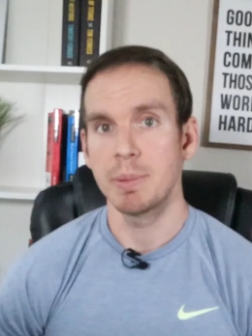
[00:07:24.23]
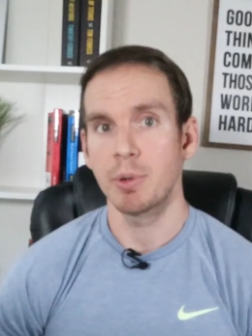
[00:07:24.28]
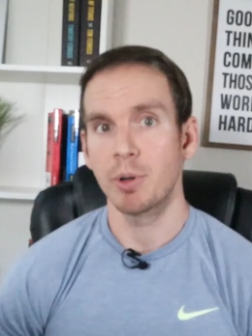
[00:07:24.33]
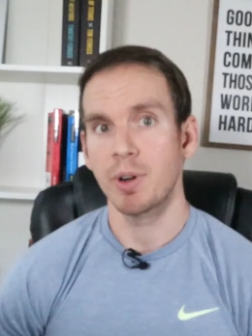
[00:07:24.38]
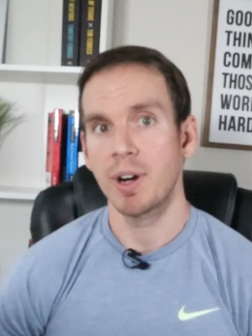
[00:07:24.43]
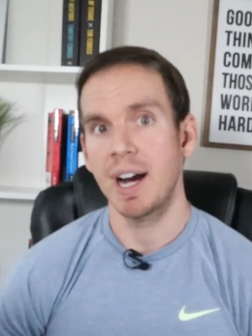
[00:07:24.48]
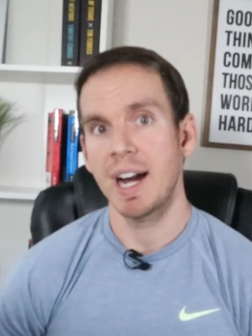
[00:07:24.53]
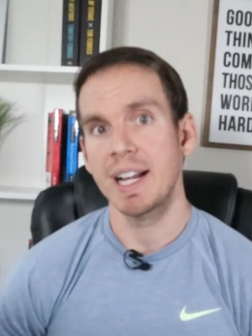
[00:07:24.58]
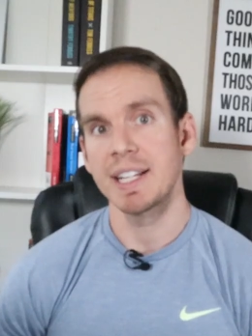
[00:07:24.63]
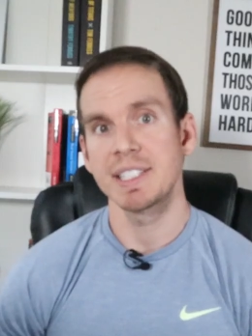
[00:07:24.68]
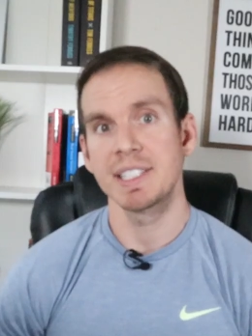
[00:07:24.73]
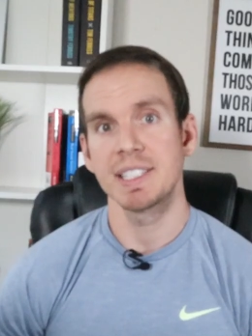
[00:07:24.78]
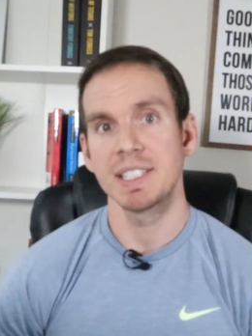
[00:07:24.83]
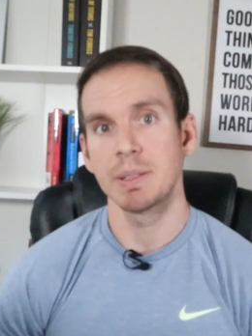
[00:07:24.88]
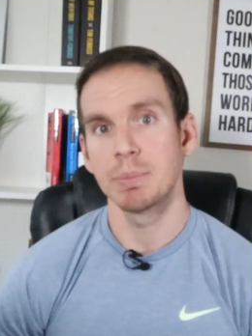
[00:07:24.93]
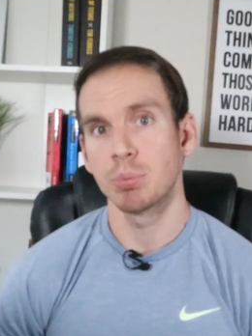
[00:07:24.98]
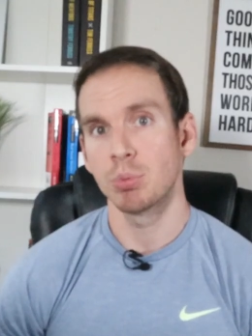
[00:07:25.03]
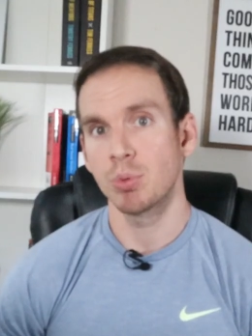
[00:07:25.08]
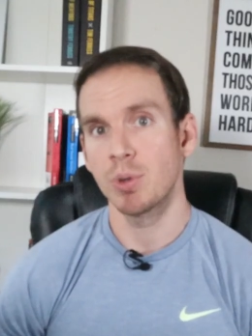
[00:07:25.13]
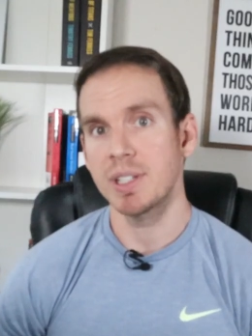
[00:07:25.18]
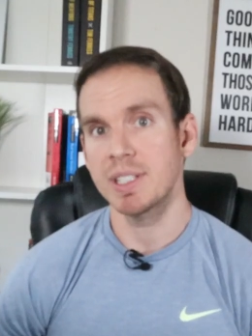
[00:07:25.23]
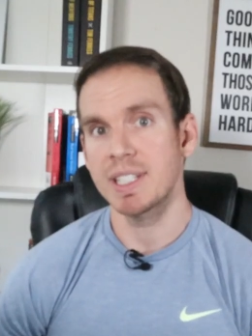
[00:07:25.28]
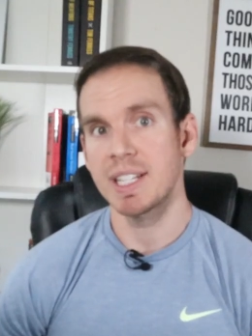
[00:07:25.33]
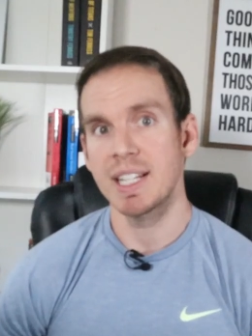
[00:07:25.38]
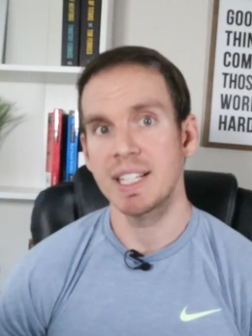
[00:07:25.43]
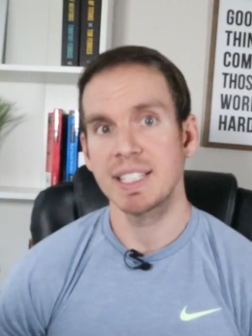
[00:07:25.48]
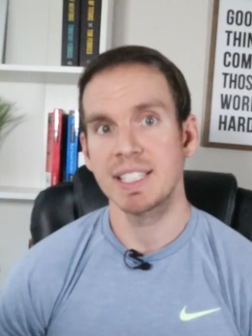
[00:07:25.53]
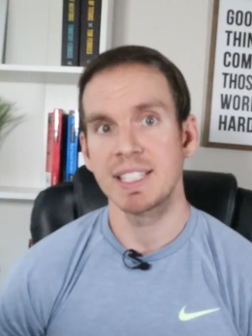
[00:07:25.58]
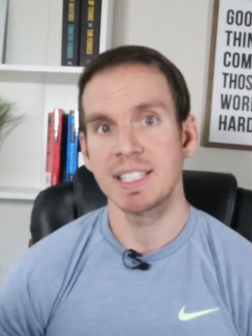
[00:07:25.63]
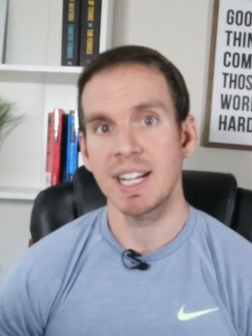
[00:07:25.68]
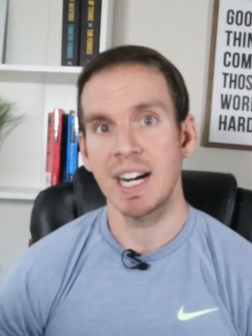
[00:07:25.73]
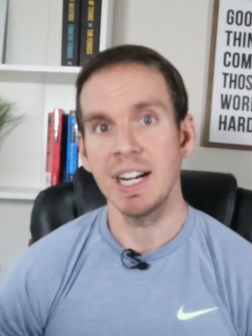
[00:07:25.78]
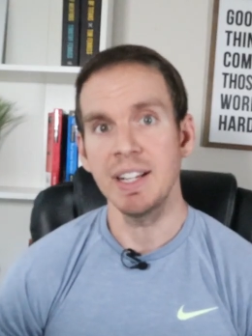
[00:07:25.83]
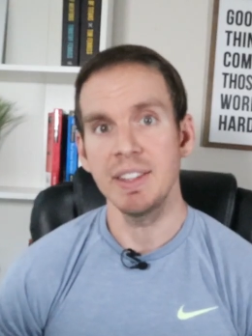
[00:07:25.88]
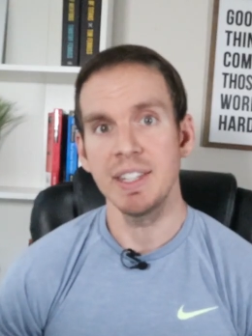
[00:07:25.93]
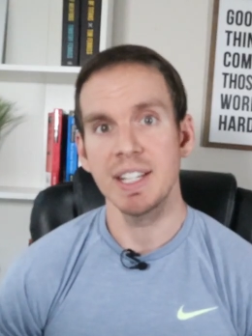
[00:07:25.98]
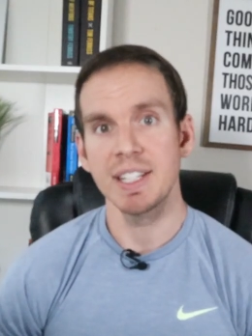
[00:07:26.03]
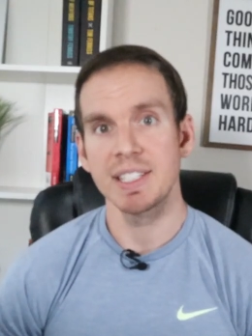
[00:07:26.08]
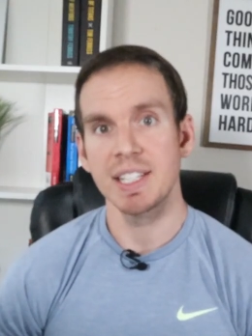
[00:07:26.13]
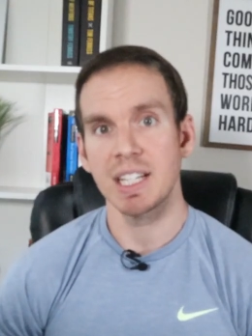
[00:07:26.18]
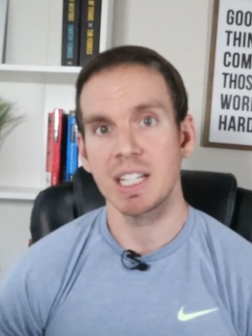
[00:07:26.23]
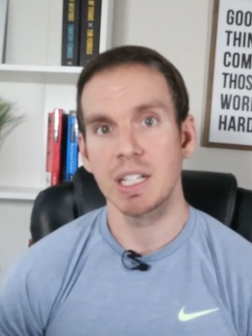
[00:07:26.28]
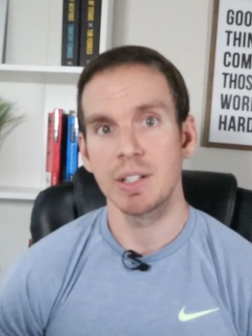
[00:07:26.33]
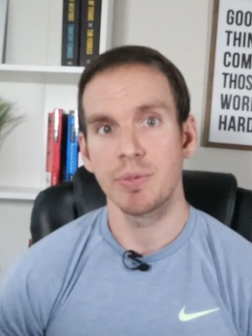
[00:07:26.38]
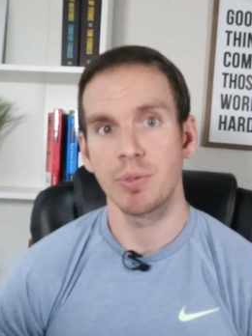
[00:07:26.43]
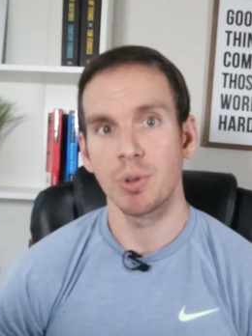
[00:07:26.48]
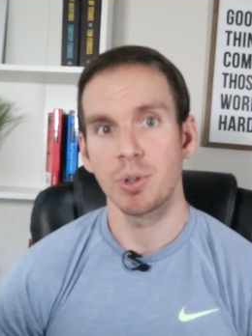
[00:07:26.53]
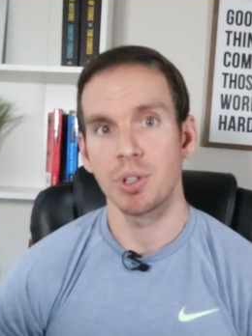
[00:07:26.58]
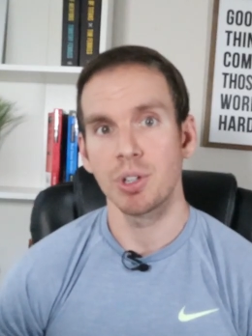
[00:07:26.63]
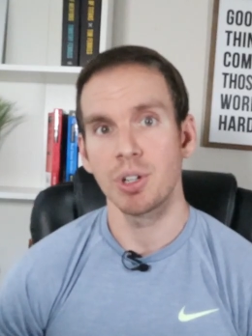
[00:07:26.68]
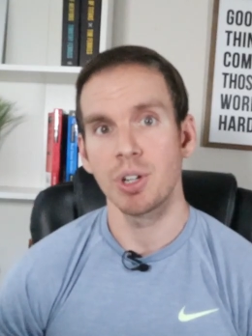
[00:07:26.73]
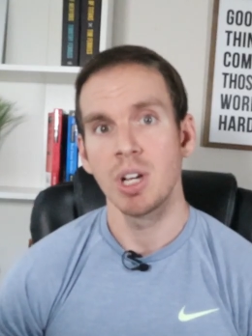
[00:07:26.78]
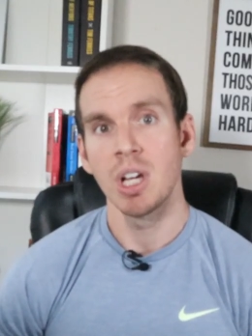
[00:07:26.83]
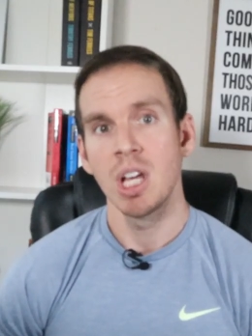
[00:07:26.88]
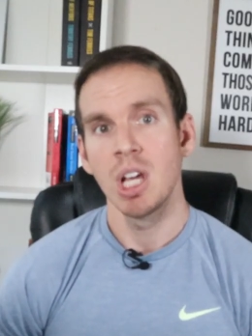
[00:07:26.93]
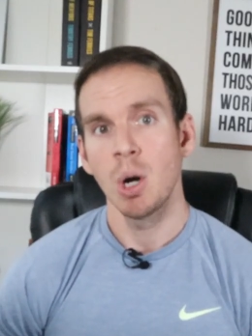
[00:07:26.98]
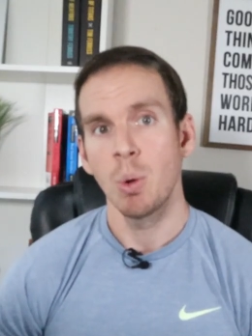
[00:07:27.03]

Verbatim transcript: Democrats, the president signed the executive order,